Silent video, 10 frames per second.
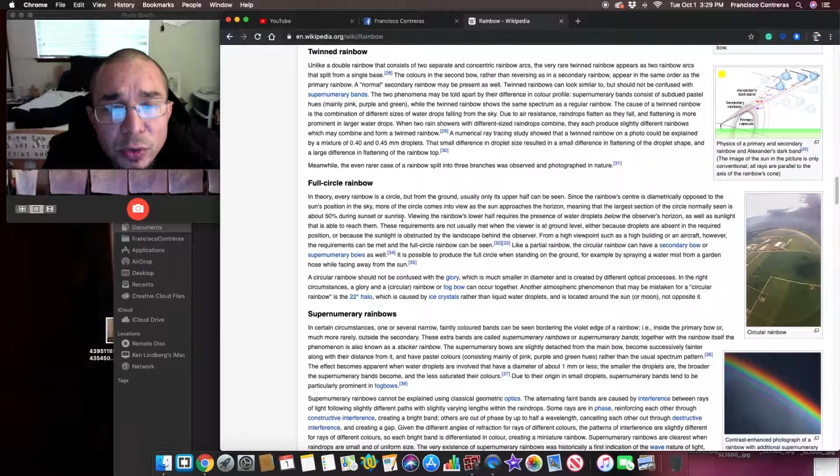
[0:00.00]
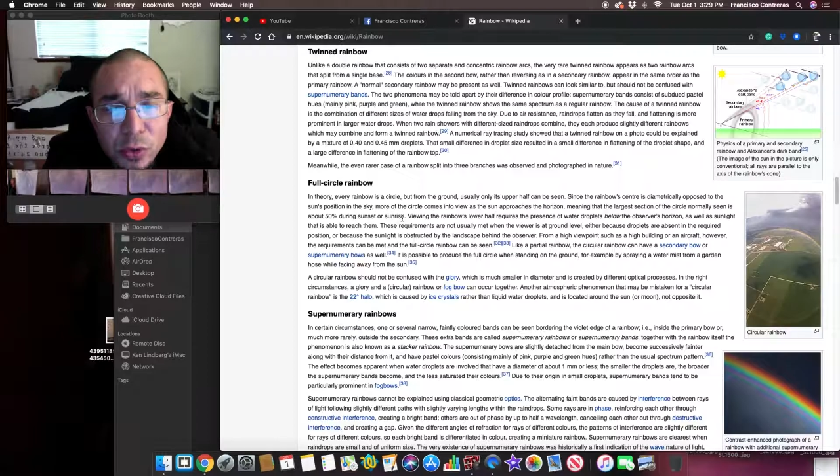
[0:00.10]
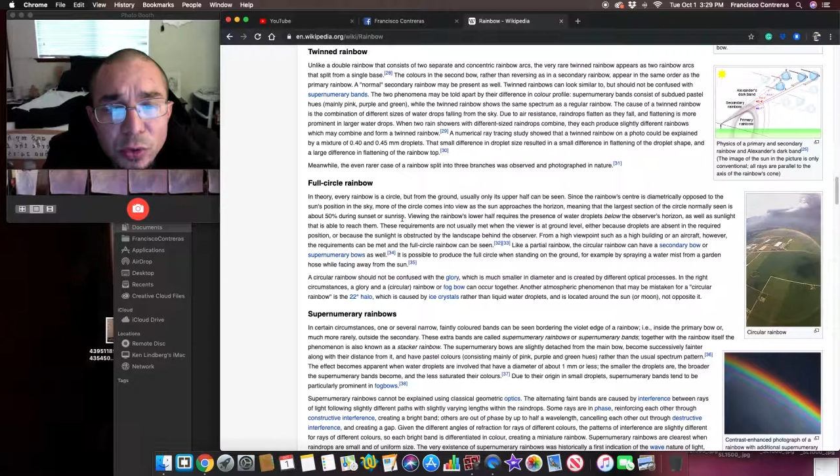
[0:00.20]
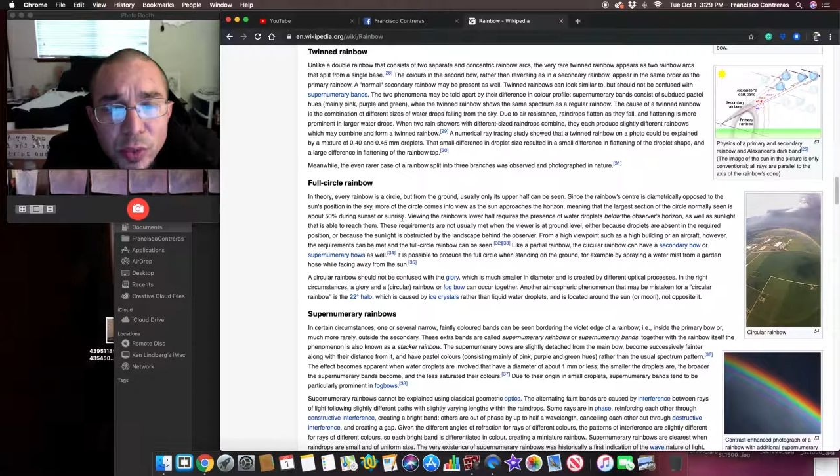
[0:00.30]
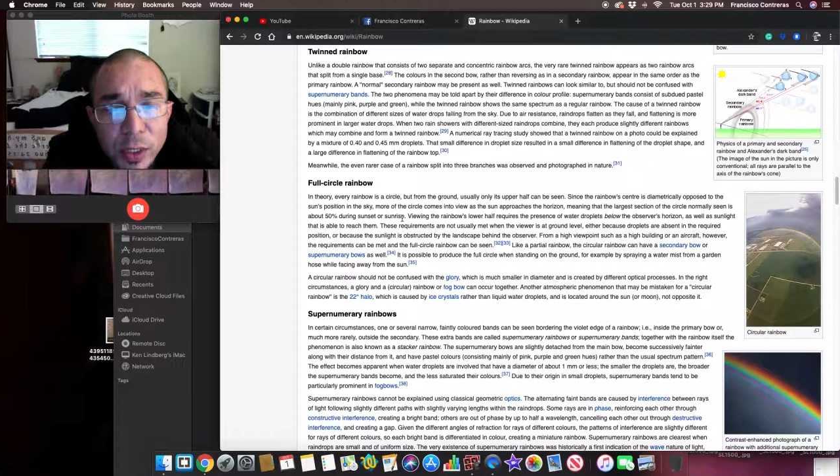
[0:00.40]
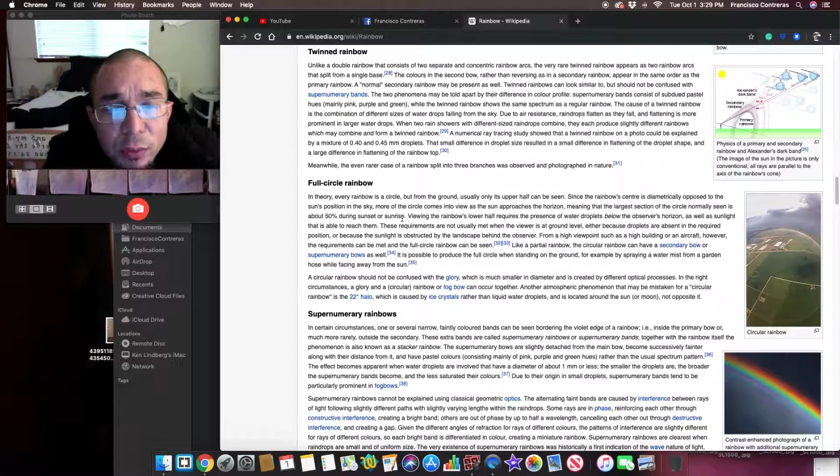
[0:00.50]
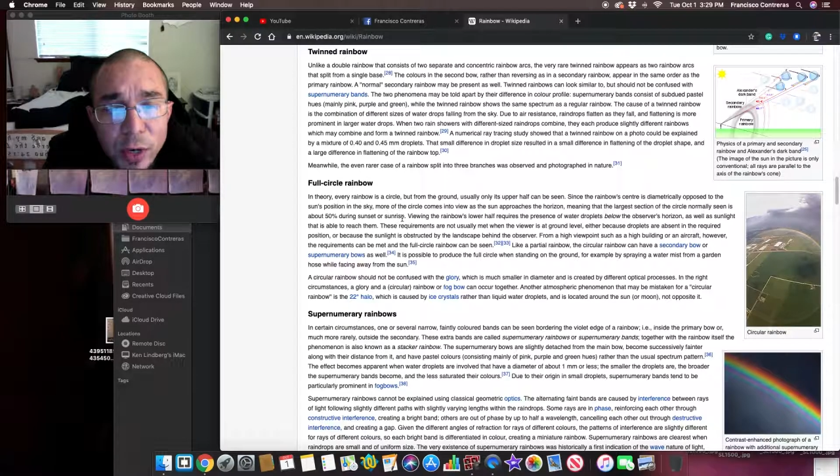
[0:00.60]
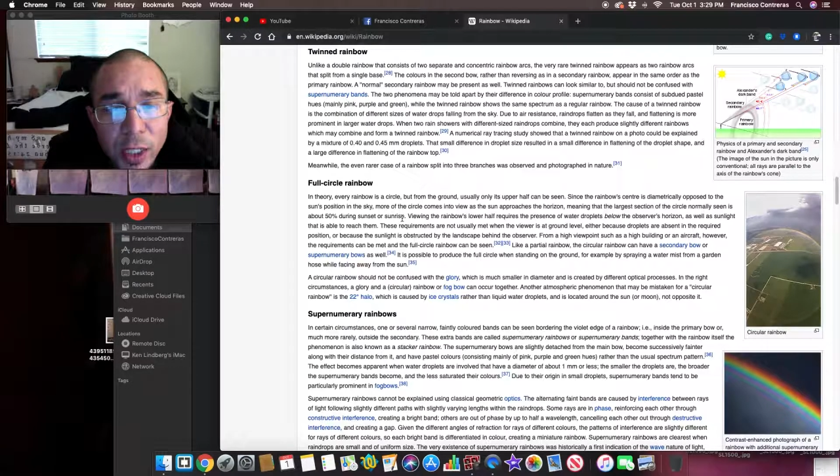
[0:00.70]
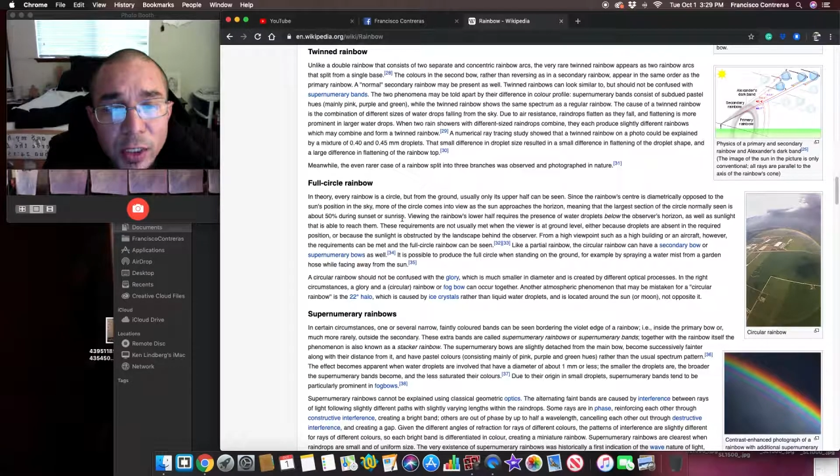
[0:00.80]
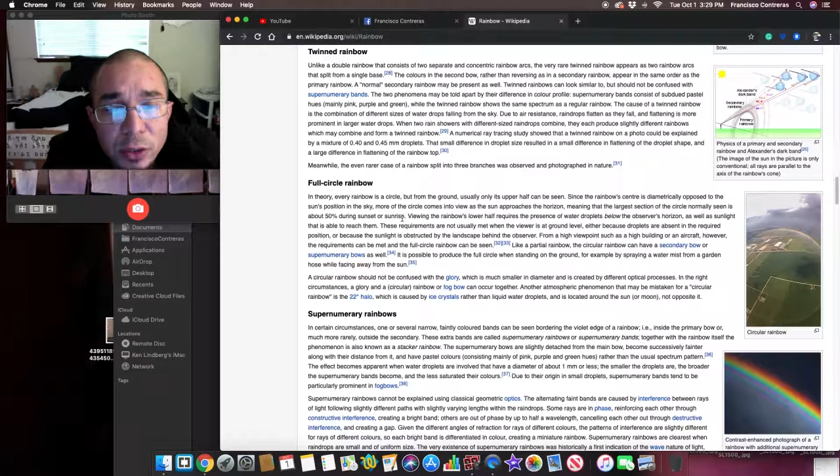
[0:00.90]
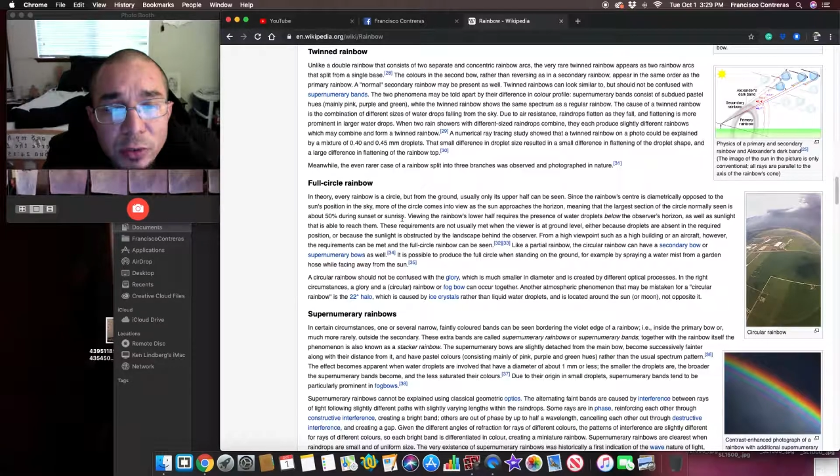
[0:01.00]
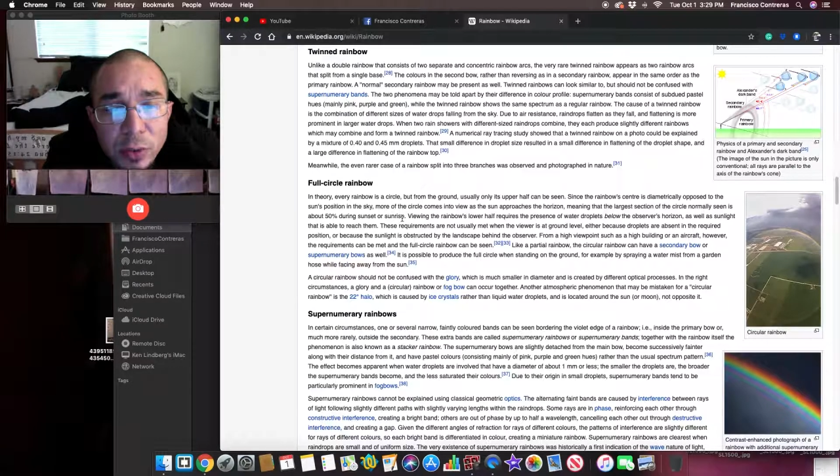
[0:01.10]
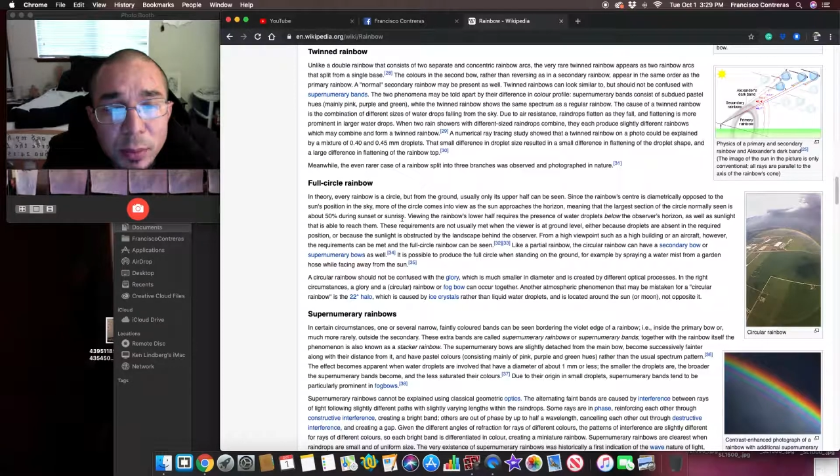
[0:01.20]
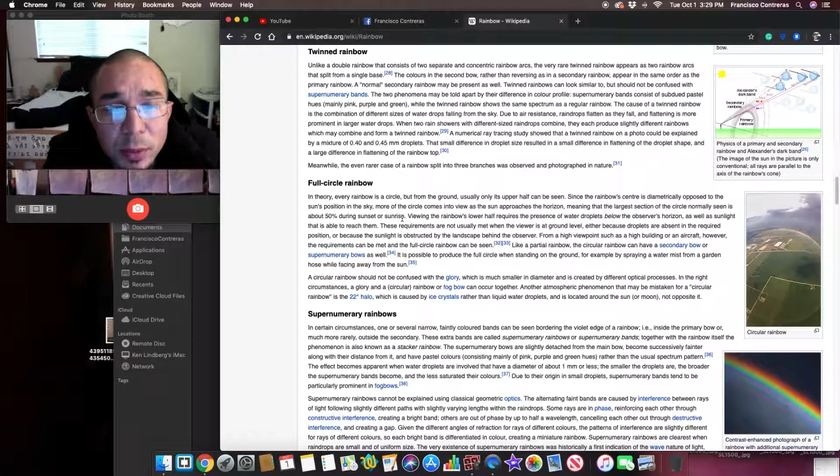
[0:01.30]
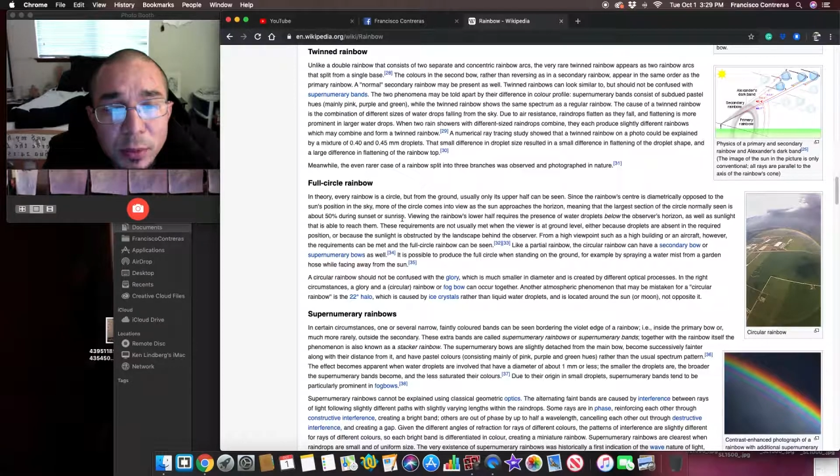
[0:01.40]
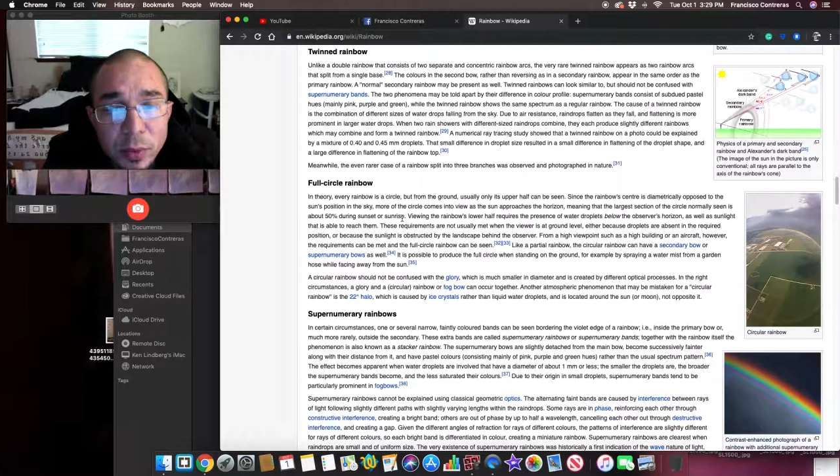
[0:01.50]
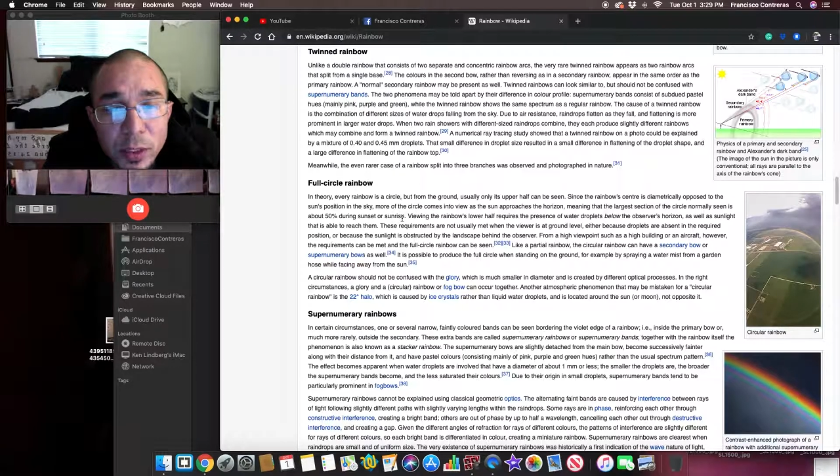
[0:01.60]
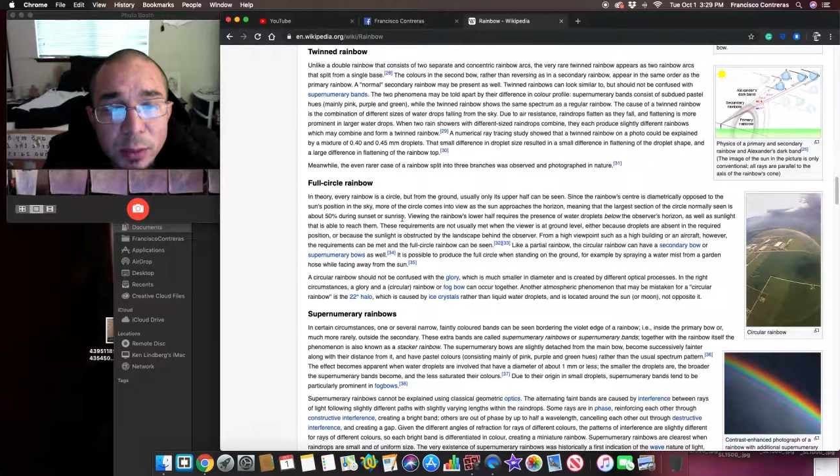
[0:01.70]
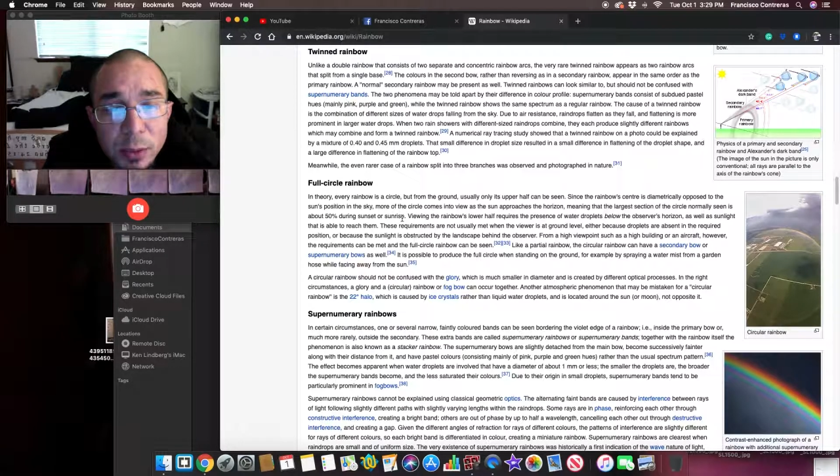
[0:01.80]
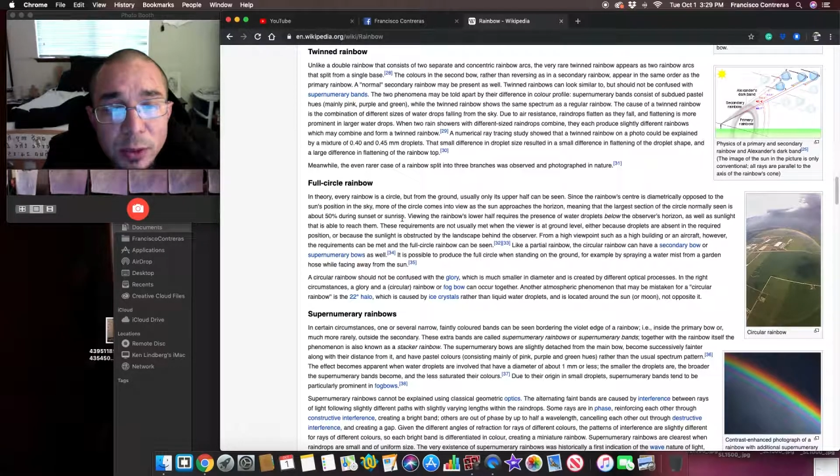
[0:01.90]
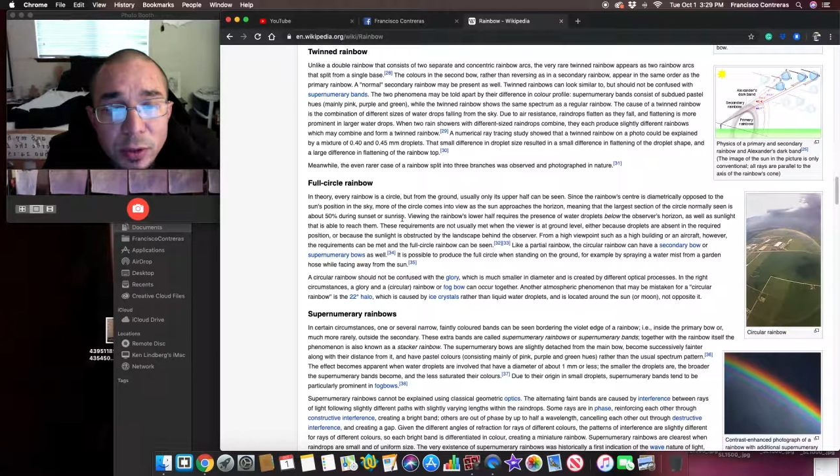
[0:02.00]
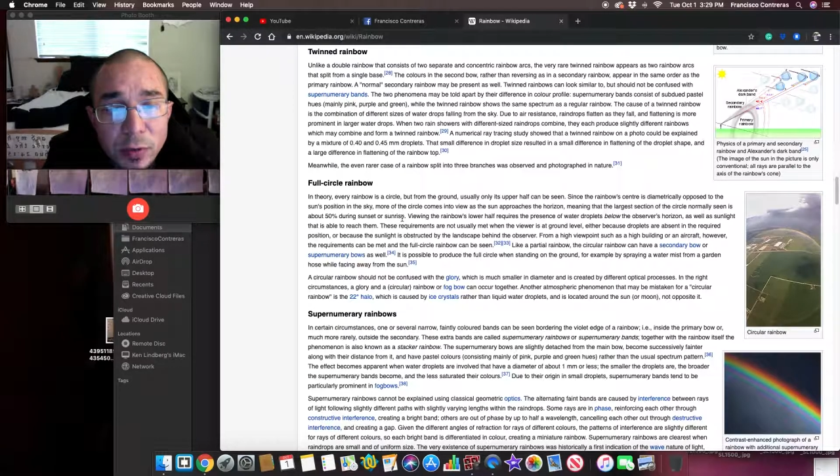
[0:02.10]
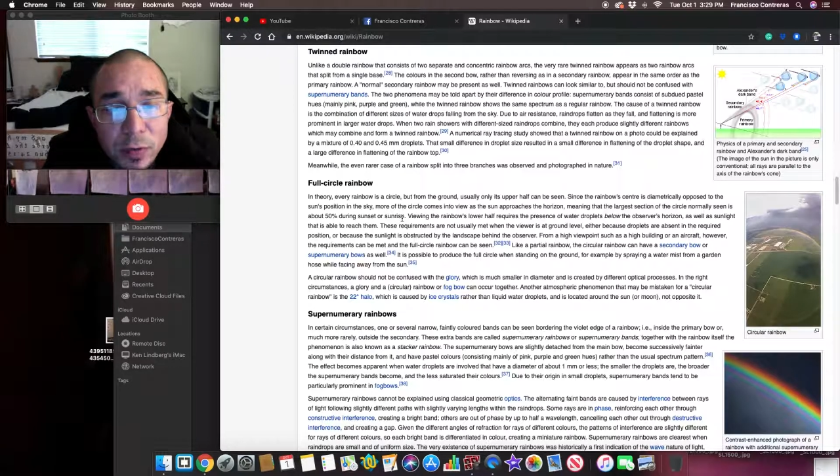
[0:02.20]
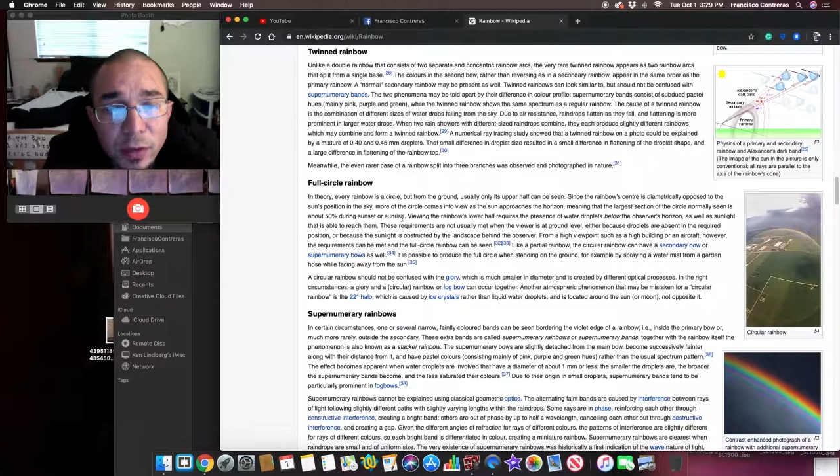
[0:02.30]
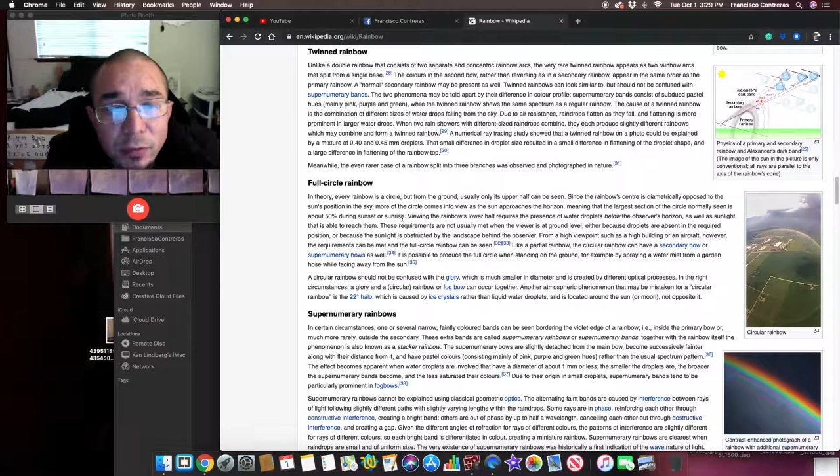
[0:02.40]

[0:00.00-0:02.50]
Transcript: three branches was observed and